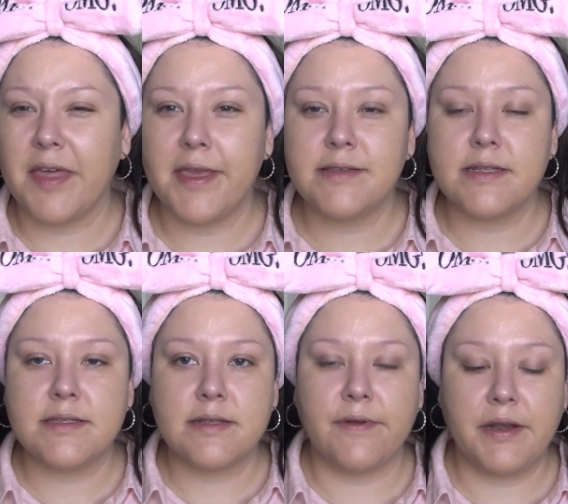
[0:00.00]
I think
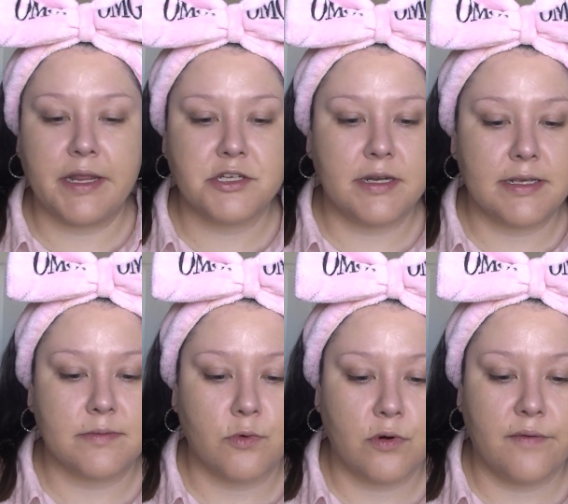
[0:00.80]
since the foundation
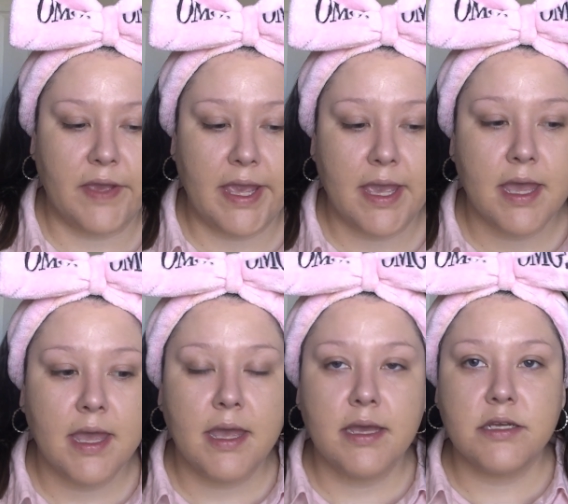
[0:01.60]
is more of a
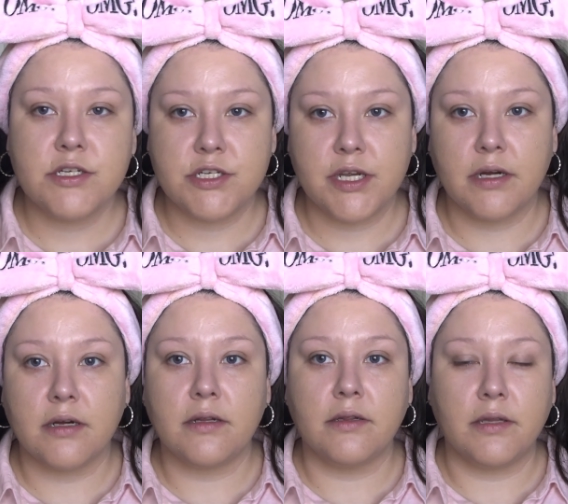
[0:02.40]

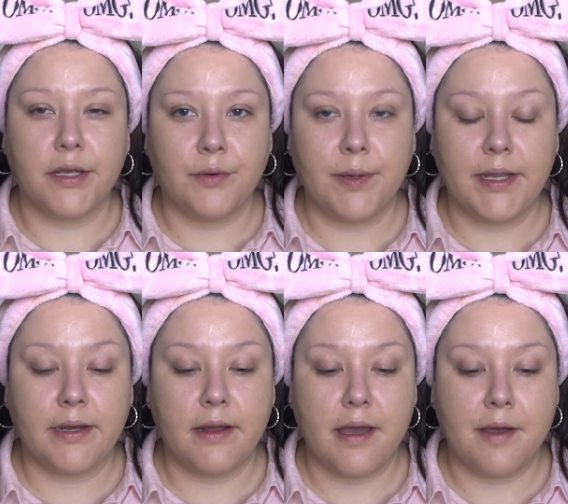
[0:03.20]
sheer
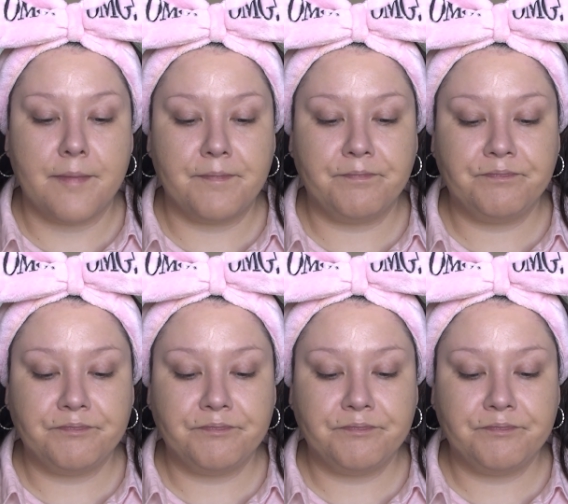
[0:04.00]
liquid um,